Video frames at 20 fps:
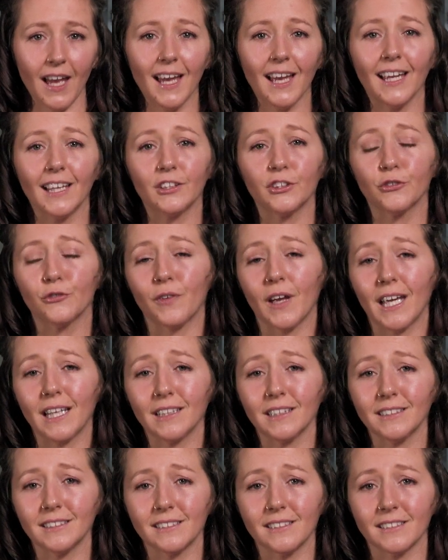Its
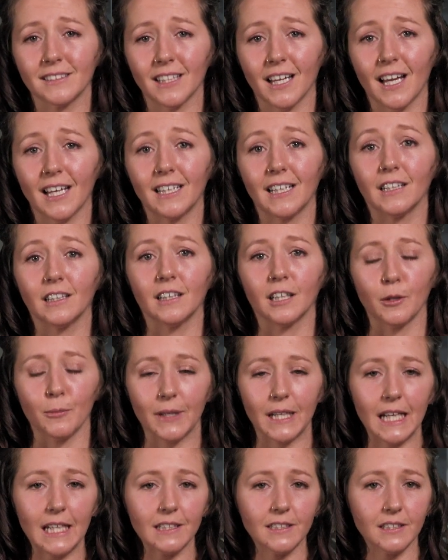fanless design
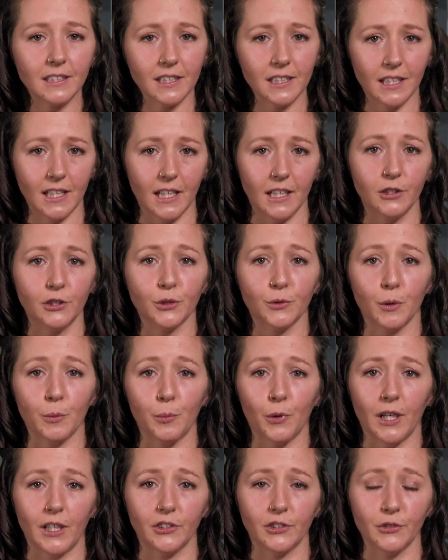eliminates the need to
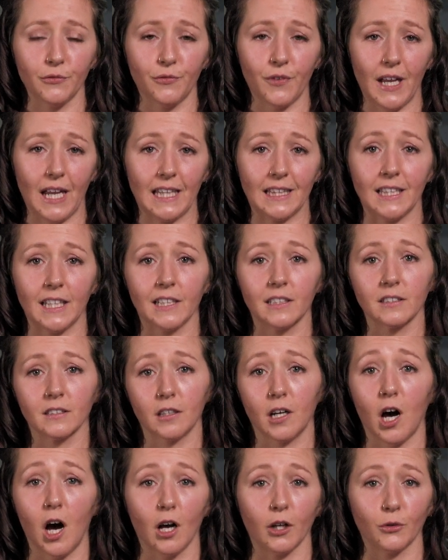replace a fan that is
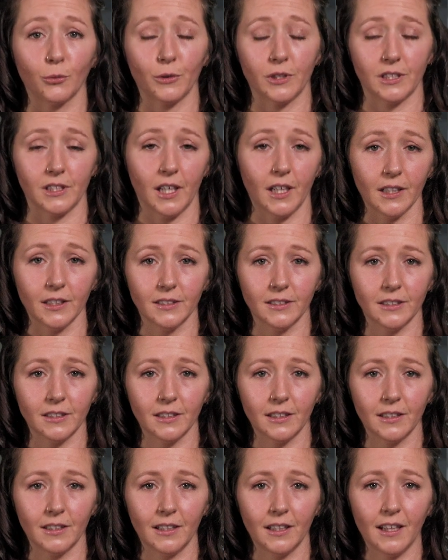clogged with dust.
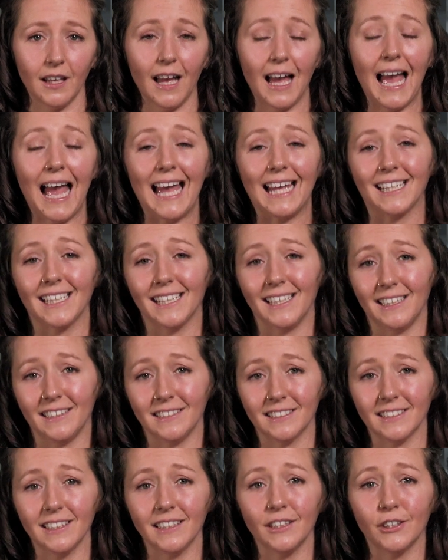And
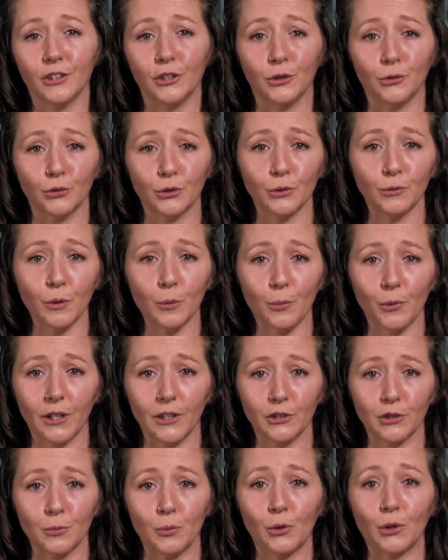easy,
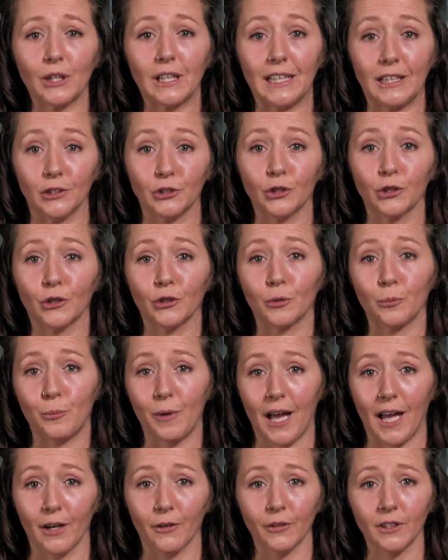user-replaceable internal
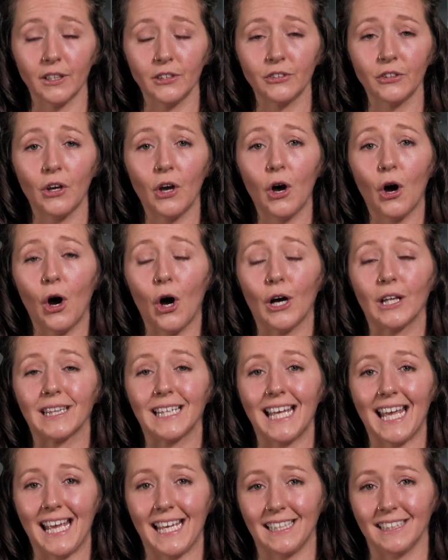batteries on
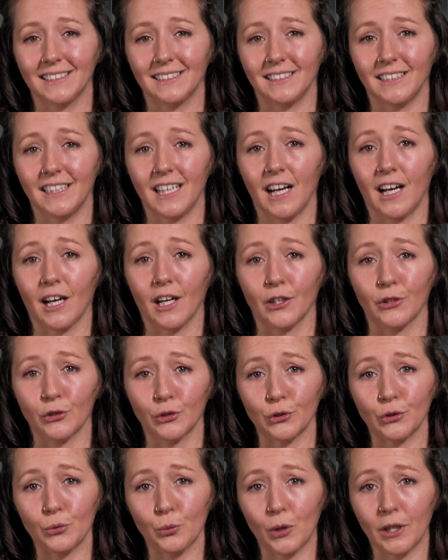the AC
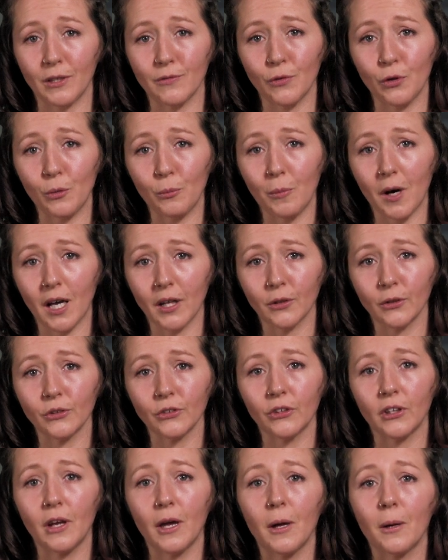120 volt
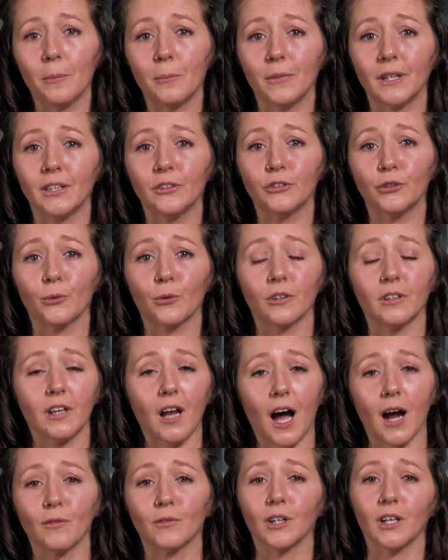models means you are
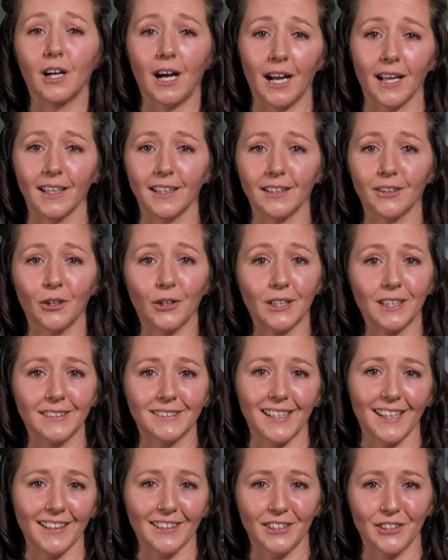not reliant on a
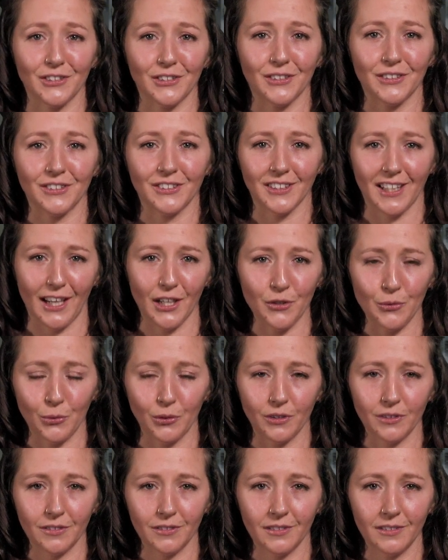technician's schedule.